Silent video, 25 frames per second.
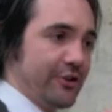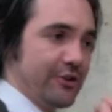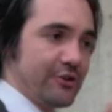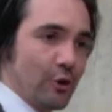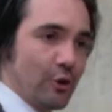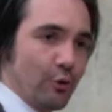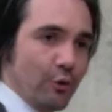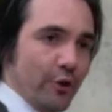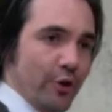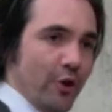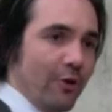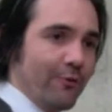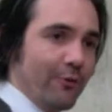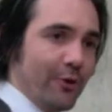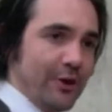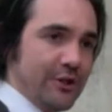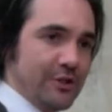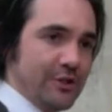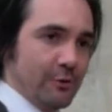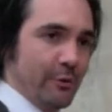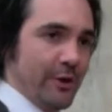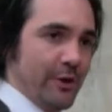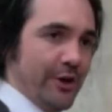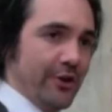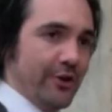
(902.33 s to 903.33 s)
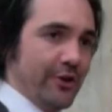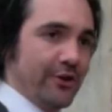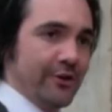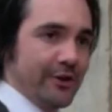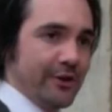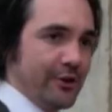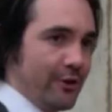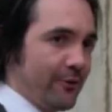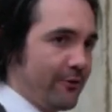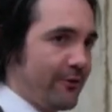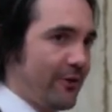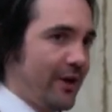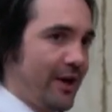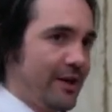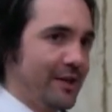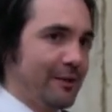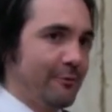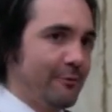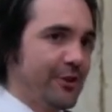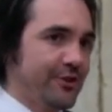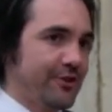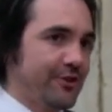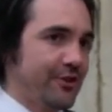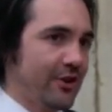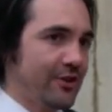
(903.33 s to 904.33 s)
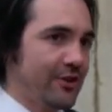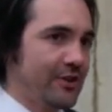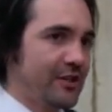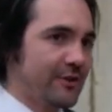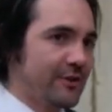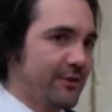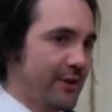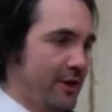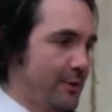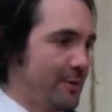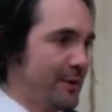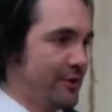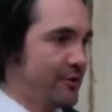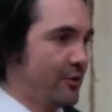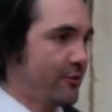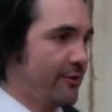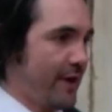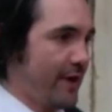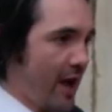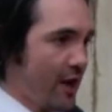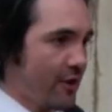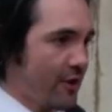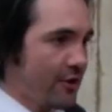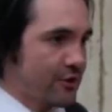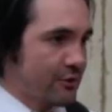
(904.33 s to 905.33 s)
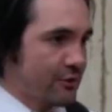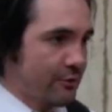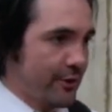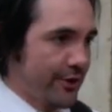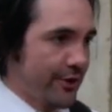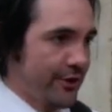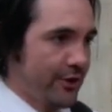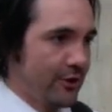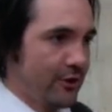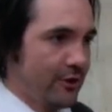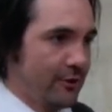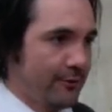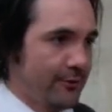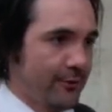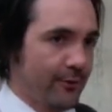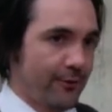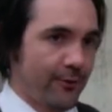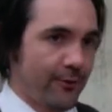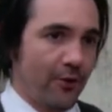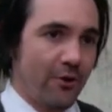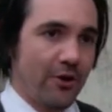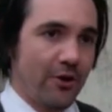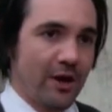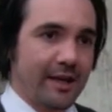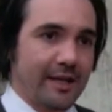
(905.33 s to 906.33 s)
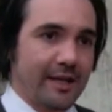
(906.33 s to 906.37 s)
use a real voice to one another. And you'll find that we share these fundamental values one another, before or